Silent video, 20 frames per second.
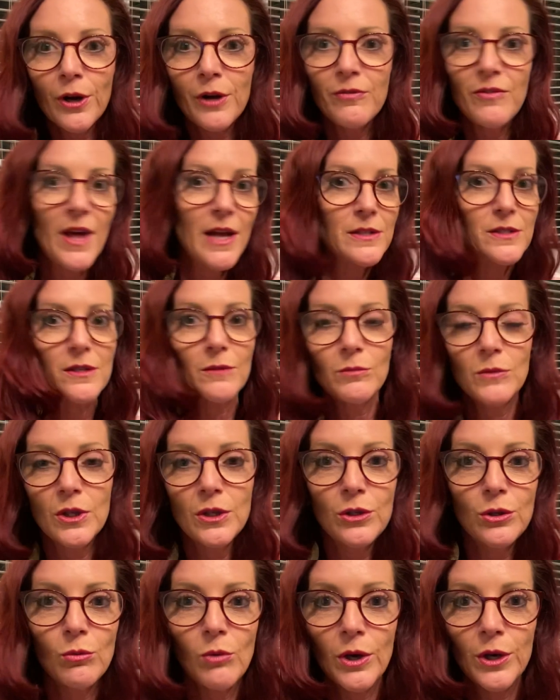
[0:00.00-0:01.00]
if that's something
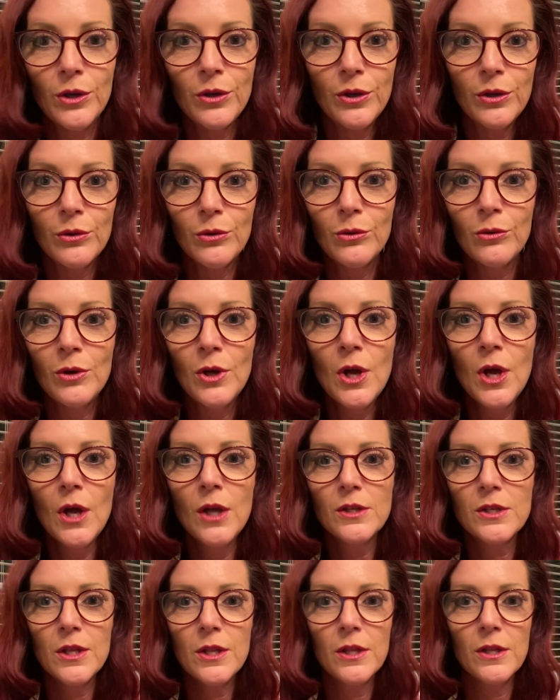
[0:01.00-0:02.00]
you want to do,
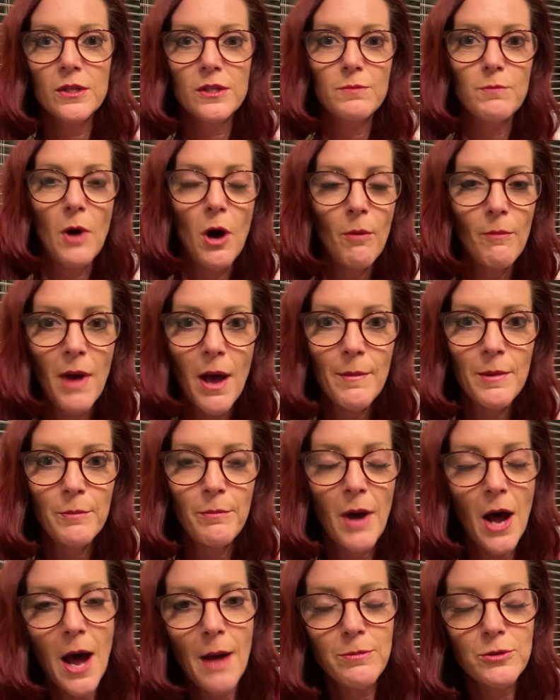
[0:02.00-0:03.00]
to the small mom and
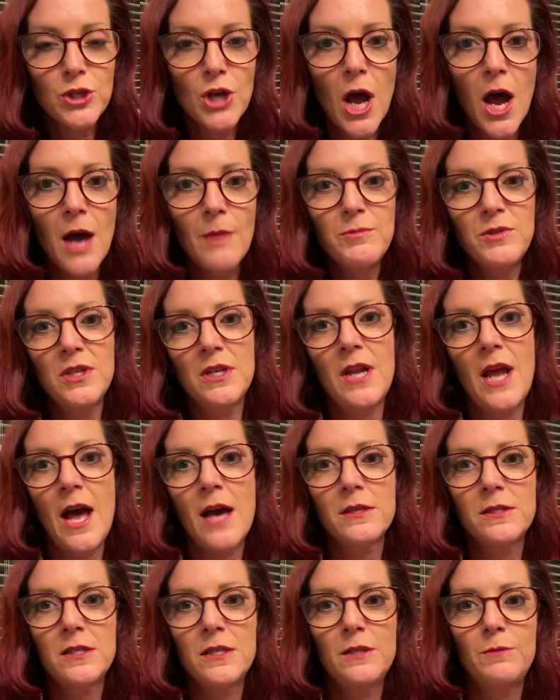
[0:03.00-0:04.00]
pop shops, and
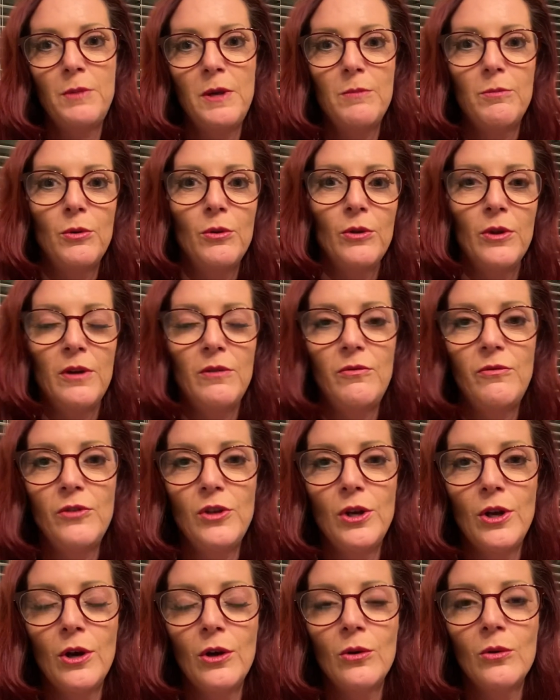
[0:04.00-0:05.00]
ask these people if,
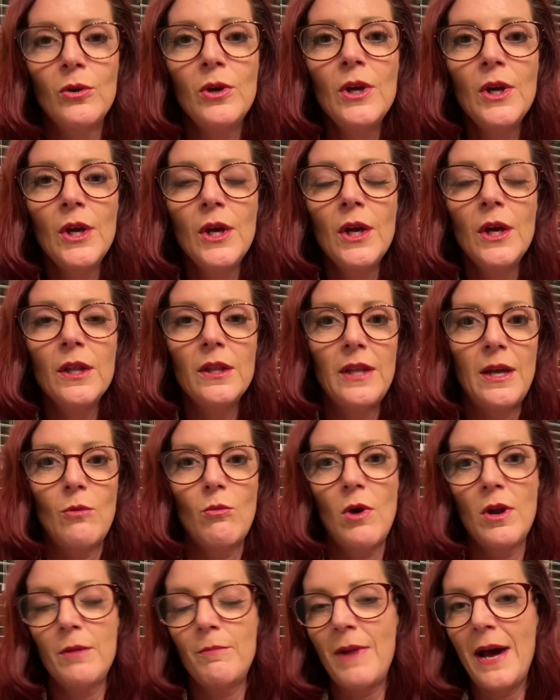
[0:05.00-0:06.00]
they
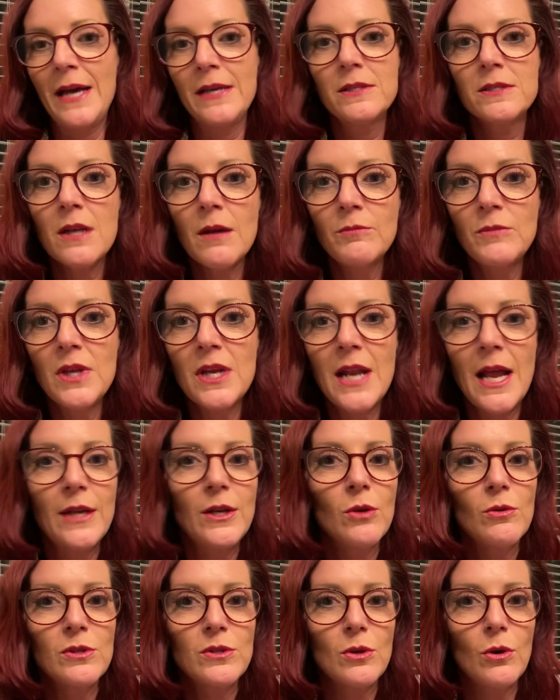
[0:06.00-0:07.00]
want to buy something. I
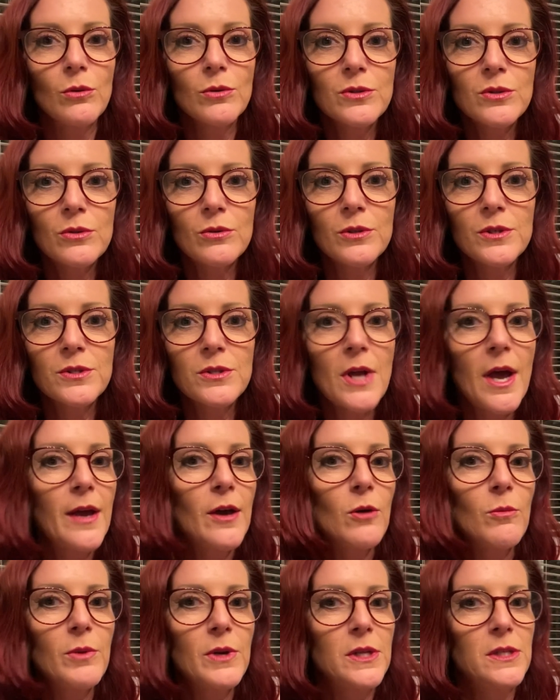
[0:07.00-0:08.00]
know it's old school
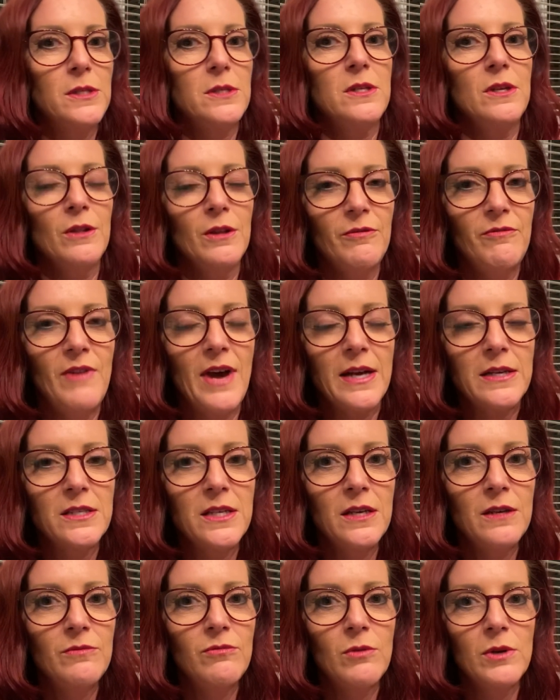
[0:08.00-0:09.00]
style, but it's still
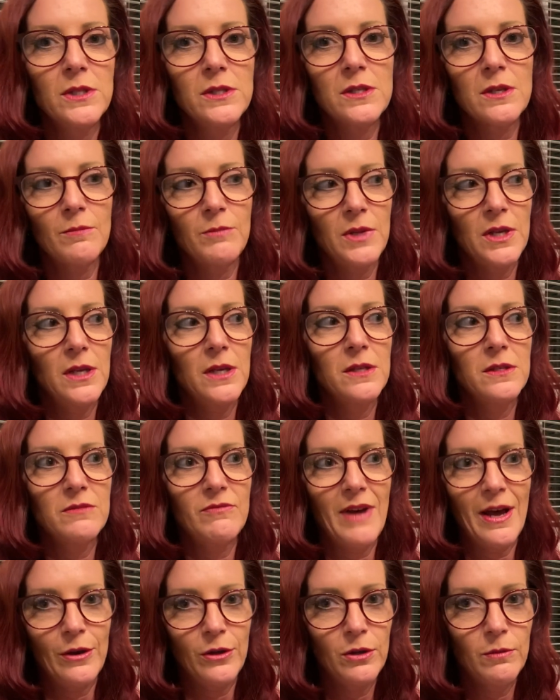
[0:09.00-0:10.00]
effective. When something is
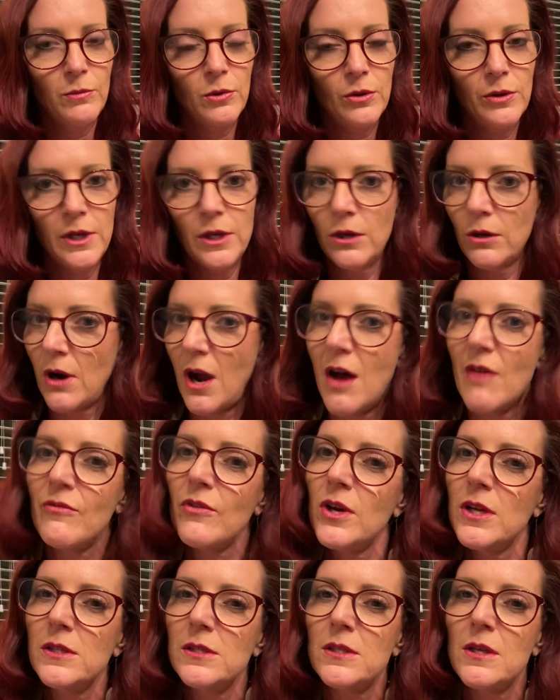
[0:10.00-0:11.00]
valuable that you're
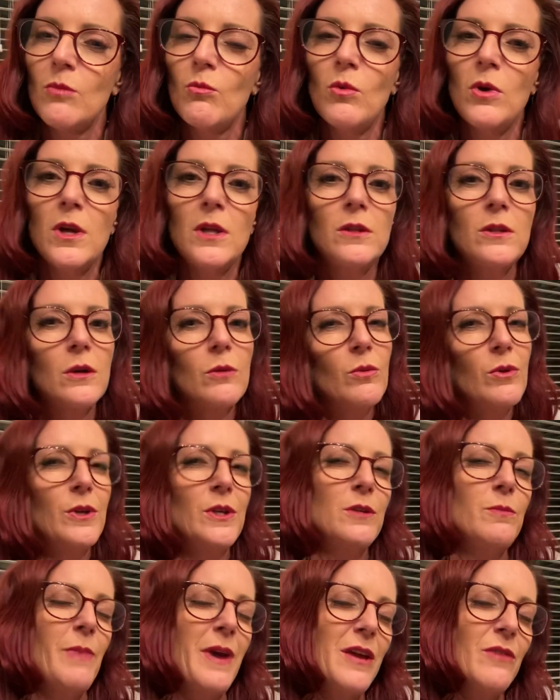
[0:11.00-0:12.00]
offering someone, they're
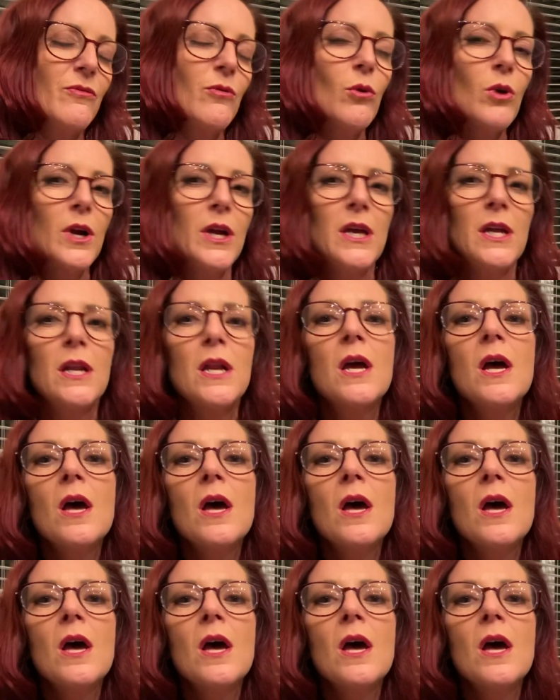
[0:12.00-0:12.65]
willing to pay for it.